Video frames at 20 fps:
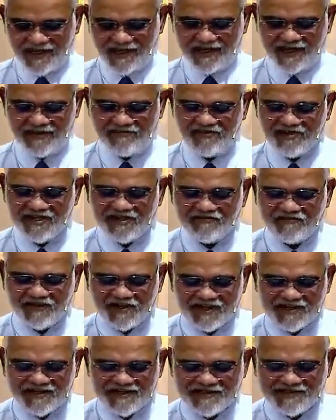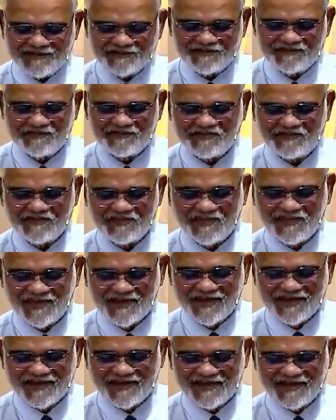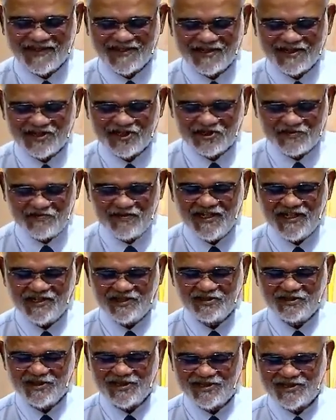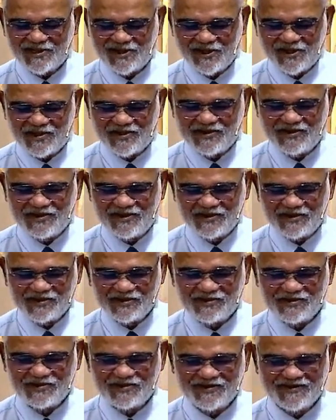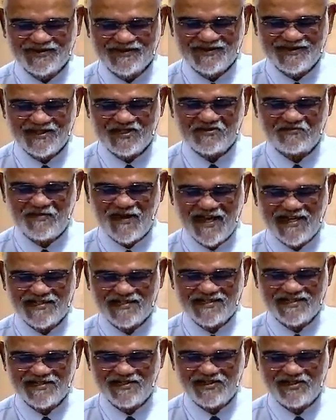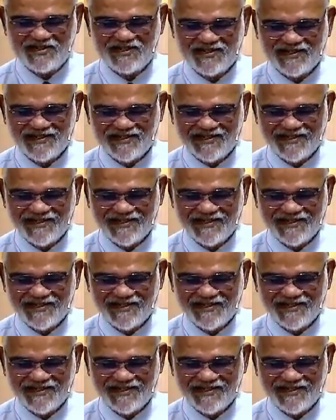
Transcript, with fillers: Our Heavenly Father, speak to us, Lord, through this passage